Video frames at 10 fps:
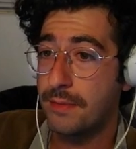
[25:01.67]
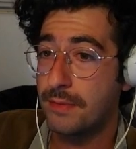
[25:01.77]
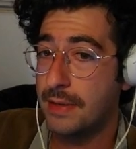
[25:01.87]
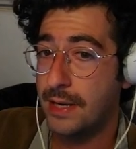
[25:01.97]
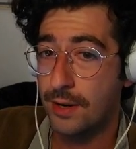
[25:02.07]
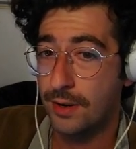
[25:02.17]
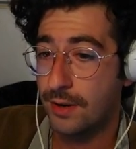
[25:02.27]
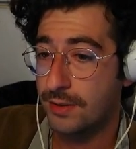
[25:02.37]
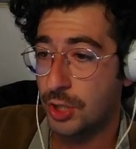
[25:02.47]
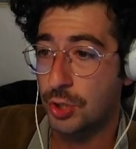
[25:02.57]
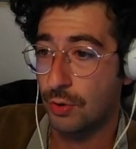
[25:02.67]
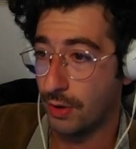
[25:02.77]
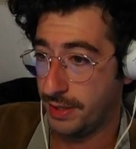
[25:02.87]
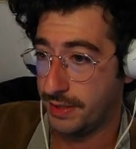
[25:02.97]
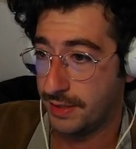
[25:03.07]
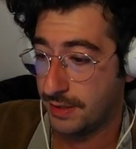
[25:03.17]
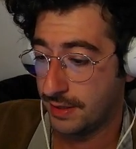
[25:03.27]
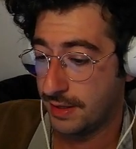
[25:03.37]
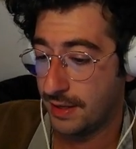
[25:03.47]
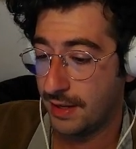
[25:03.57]
near Detroit,
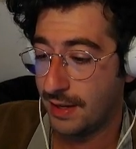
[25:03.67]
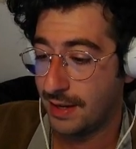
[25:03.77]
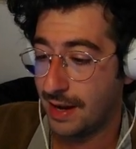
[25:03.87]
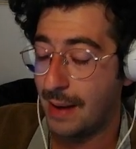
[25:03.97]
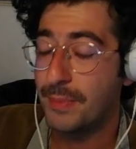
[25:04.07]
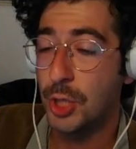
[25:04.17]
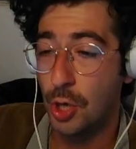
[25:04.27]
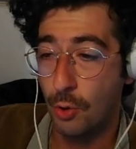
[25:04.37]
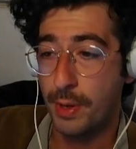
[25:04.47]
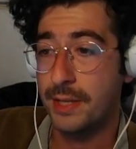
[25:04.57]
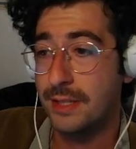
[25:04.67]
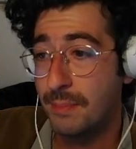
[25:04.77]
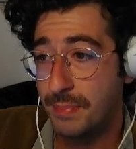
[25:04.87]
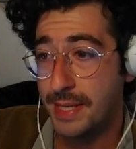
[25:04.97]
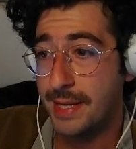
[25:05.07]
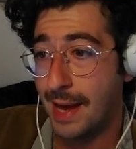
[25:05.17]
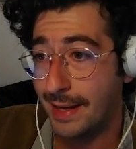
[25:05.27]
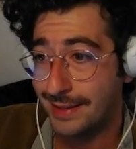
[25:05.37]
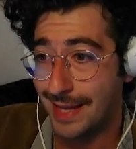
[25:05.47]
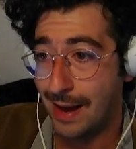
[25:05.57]
I'm going to be
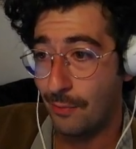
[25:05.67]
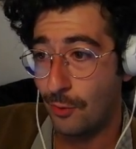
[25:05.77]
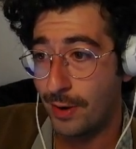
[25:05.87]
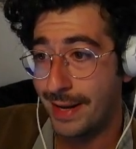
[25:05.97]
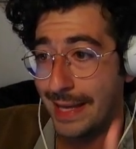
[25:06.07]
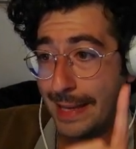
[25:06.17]
at that one